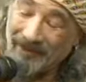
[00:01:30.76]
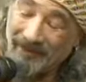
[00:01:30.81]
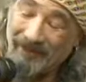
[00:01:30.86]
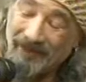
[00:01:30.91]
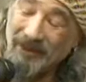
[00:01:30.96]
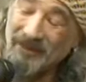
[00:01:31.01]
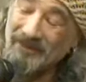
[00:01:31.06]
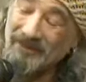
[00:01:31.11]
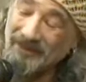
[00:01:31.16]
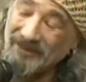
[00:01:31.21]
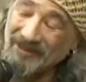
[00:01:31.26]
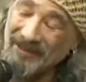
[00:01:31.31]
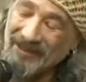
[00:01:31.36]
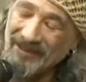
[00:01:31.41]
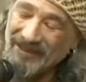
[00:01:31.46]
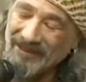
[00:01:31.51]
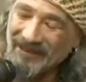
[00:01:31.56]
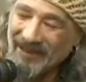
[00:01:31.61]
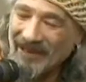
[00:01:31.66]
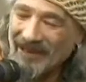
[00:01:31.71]
first
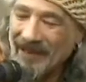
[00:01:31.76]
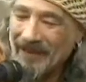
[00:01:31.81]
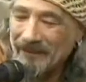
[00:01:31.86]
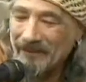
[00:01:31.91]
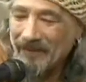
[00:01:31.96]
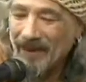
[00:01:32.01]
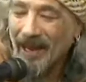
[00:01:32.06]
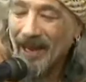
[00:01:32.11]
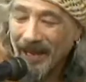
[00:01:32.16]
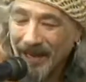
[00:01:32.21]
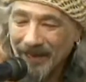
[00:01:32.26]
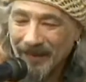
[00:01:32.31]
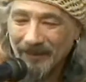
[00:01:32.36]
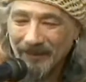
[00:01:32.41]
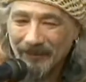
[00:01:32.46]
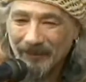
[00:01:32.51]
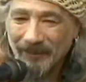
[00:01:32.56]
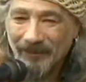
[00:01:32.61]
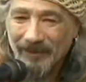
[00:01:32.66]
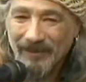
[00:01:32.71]
gig that I got
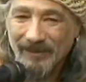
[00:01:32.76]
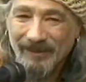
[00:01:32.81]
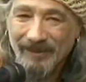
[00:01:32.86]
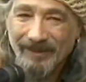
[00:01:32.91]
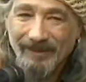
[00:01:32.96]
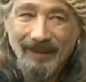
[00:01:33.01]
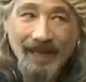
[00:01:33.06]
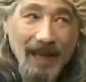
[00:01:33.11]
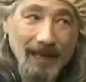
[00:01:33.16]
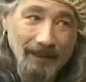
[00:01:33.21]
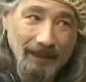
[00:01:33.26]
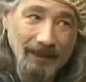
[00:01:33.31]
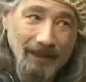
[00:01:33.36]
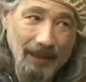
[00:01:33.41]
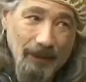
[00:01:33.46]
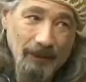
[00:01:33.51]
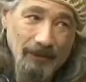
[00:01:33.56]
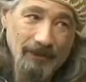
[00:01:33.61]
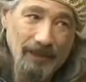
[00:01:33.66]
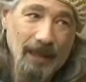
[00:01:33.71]
paid was ten.
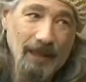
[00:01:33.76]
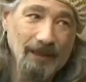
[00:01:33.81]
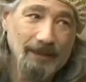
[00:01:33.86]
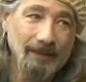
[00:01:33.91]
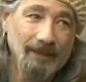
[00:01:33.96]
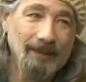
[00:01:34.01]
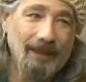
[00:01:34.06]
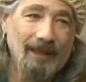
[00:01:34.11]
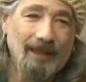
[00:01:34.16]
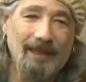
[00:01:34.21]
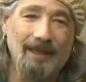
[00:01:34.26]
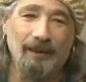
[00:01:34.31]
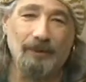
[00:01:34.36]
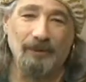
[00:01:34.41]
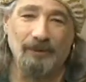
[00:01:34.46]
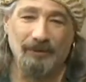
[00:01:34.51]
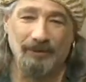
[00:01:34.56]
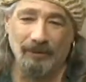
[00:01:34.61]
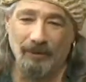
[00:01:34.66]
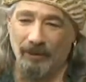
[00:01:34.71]
I was ten, and it
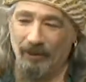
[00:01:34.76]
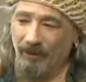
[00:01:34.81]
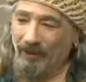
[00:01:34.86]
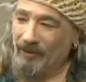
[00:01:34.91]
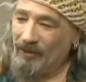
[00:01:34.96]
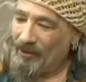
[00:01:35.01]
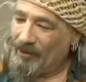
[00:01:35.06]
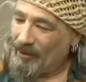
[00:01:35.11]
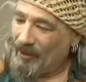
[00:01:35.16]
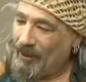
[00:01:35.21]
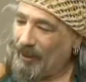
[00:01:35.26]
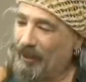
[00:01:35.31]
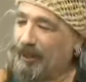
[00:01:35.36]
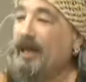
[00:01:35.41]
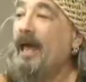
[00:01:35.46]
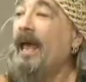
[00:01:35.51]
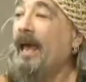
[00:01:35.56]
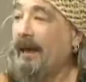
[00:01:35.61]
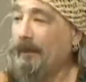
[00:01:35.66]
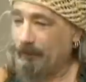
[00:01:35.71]
was a
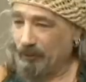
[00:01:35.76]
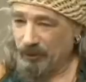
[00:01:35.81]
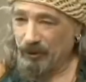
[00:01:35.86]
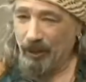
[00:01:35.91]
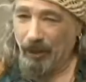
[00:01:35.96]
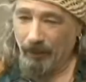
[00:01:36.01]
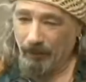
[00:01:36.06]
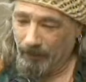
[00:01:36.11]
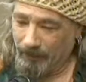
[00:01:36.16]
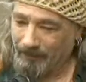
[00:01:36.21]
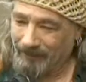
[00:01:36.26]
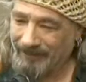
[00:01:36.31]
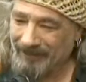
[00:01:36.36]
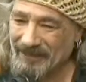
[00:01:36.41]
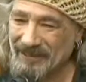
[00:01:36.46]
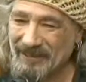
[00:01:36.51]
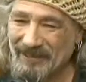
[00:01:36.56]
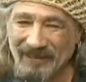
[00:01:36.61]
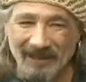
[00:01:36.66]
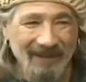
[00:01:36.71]
camp show
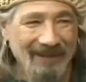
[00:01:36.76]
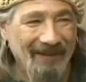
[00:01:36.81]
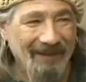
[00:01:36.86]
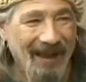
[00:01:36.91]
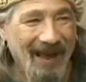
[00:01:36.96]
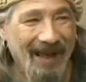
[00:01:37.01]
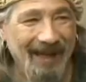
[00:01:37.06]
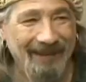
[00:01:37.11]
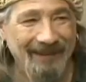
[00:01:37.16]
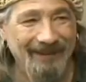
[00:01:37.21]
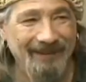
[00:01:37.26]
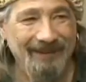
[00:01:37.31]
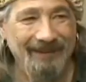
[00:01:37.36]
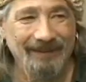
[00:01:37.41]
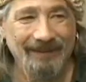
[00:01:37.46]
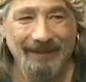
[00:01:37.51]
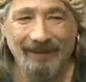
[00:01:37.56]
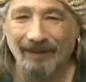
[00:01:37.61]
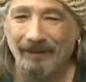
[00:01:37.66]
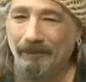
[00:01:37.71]
at
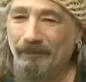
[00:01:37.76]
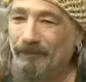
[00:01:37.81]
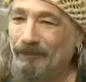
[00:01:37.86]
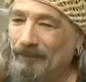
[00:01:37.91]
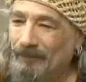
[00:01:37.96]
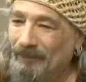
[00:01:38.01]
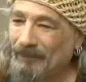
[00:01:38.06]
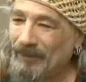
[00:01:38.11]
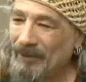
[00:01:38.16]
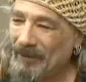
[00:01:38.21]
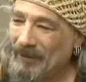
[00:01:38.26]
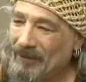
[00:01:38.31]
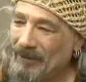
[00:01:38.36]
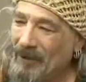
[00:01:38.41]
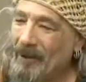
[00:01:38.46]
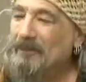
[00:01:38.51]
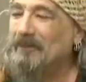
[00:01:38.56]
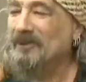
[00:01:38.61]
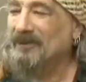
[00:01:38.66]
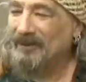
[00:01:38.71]
uh,
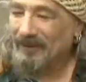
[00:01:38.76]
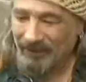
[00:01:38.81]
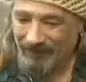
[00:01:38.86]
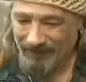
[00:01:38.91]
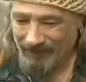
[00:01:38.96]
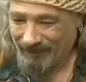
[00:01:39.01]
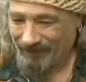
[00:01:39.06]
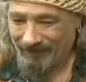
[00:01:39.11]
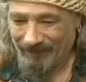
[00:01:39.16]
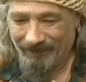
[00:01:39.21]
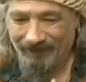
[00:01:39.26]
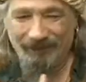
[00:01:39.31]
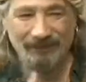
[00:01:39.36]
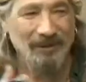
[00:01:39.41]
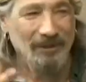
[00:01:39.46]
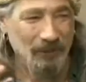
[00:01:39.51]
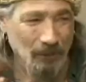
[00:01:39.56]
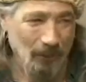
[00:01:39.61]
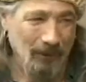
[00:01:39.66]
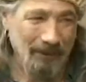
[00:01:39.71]
up in the
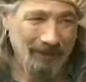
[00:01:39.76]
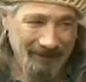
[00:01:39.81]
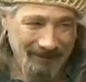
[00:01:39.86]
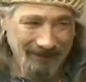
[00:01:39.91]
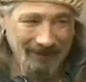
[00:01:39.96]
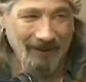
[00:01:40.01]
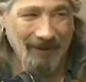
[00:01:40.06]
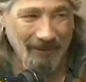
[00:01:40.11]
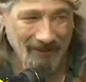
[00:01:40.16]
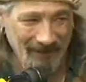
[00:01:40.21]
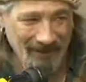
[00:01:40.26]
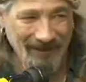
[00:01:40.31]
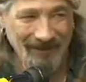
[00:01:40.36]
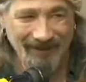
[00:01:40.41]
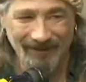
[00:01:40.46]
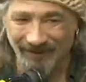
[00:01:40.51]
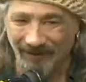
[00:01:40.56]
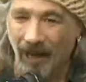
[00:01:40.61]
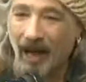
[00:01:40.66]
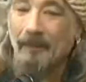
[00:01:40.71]
resort uh, up
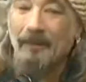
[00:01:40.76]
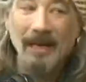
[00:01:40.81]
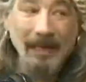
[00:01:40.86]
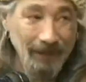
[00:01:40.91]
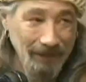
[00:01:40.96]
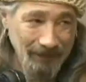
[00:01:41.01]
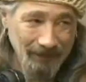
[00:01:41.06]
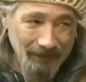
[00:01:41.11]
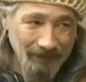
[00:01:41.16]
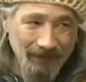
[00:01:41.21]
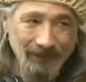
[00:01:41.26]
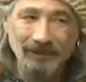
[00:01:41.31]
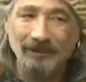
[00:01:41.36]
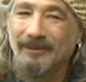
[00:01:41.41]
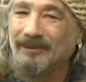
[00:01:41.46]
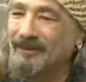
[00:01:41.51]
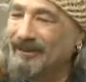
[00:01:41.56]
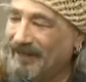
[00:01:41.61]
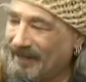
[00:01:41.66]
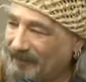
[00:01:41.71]
in Nob Hill, which
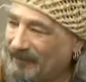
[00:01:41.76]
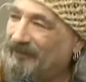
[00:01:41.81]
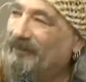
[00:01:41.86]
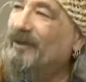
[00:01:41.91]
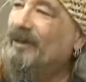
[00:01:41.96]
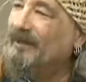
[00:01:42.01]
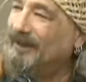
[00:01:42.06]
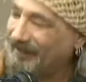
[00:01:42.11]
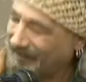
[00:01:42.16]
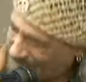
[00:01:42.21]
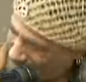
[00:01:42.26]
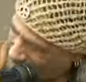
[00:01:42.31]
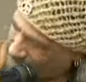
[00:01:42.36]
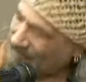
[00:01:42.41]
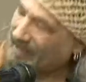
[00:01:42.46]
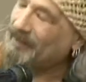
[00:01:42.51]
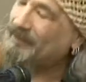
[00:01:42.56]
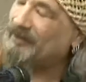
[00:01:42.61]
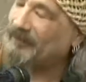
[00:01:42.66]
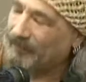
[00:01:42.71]
was in the, Catskills.
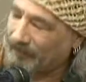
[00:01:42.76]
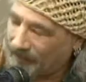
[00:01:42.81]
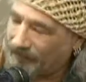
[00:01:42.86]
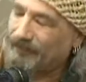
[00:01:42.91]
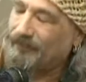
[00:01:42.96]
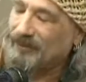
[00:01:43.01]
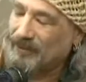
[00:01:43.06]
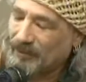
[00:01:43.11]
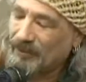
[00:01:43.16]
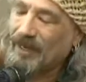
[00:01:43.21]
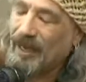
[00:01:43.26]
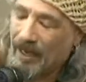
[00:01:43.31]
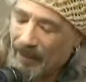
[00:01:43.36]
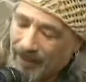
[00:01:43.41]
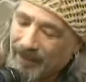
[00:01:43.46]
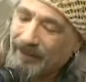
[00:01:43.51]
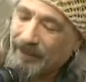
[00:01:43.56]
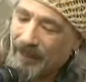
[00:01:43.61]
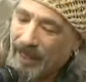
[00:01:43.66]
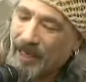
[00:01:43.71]
The name of a yeah,
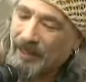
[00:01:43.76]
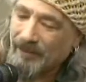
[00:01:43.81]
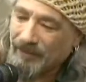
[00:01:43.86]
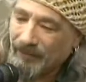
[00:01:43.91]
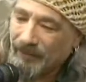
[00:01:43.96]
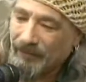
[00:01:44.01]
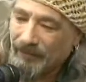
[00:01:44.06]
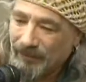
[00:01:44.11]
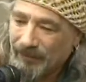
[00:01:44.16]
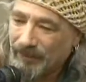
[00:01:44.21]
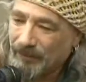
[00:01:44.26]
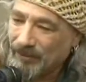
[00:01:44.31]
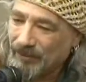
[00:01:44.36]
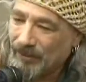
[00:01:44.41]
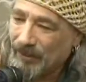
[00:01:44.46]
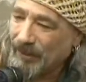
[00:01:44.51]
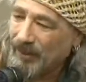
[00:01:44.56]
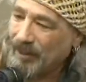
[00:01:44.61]
in the Catskills, and it was